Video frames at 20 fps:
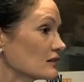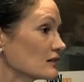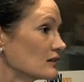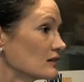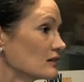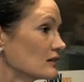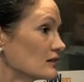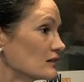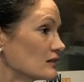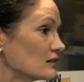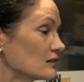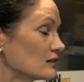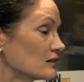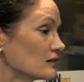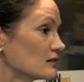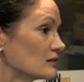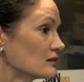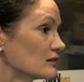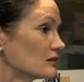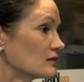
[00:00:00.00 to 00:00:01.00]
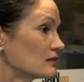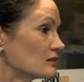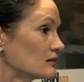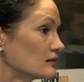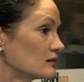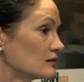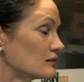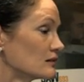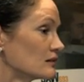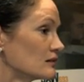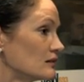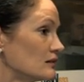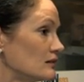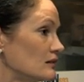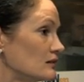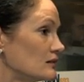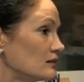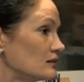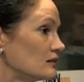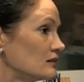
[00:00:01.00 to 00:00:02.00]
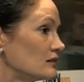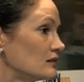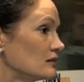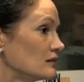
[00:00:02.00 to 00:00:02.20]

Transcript: [no speech]